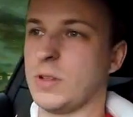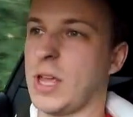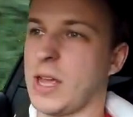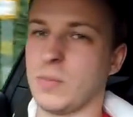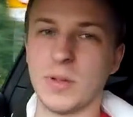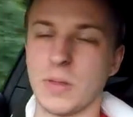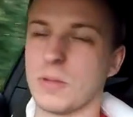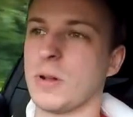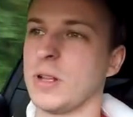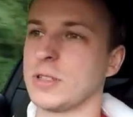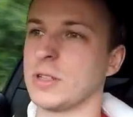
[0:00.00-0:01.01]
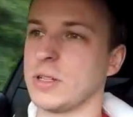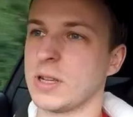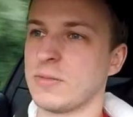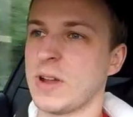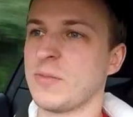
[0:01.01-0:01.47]
blip the throttle at all,
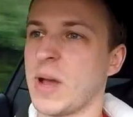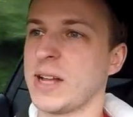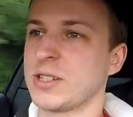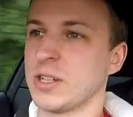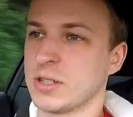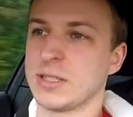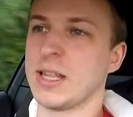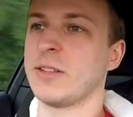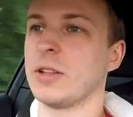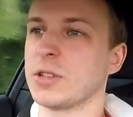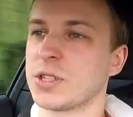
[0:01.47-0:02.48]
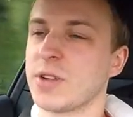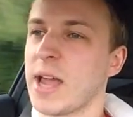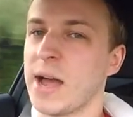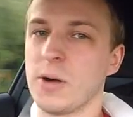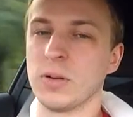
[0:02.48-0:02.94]
didn't rev match, and just let the clutch
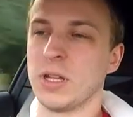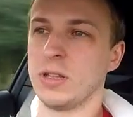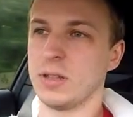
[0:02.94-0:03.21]
straight out,